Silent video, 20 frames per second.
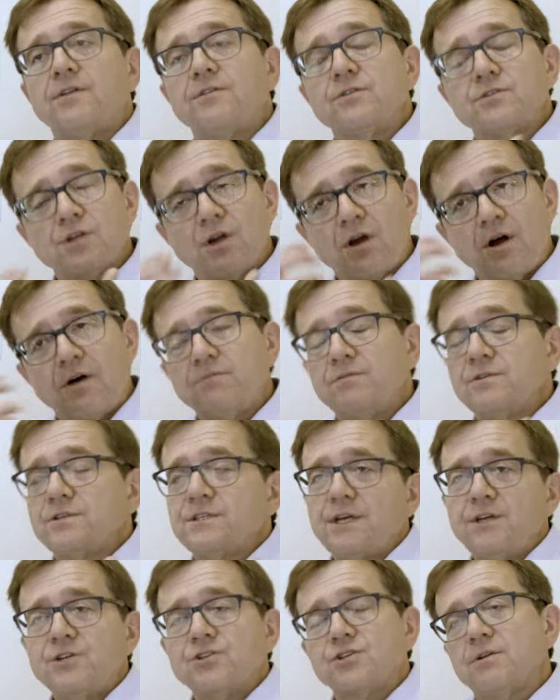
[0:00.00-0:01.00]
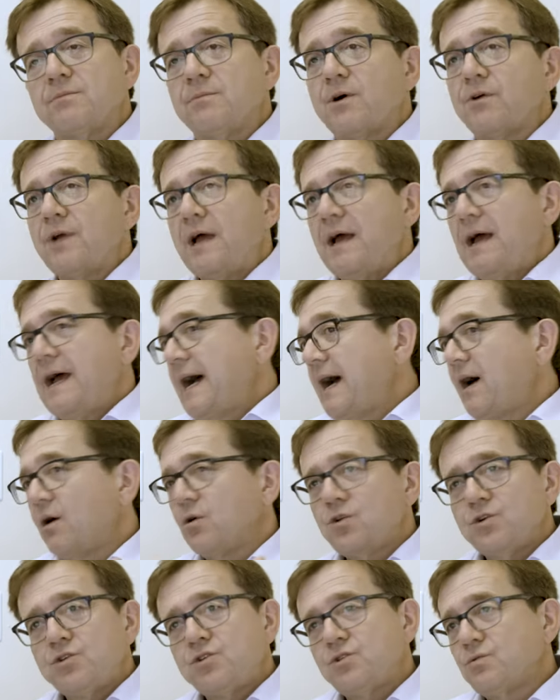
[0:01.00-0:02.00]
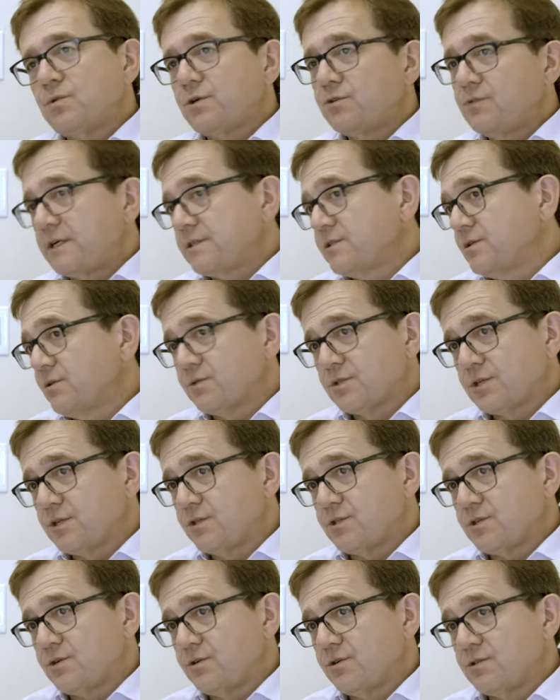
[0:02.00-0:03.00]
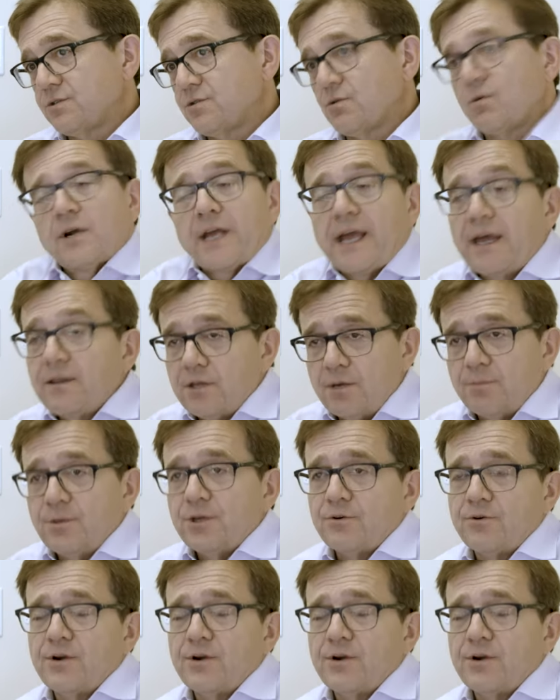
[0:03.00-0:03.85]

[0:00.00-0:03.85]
and there's a conversation about how could you address those concerns, or can they be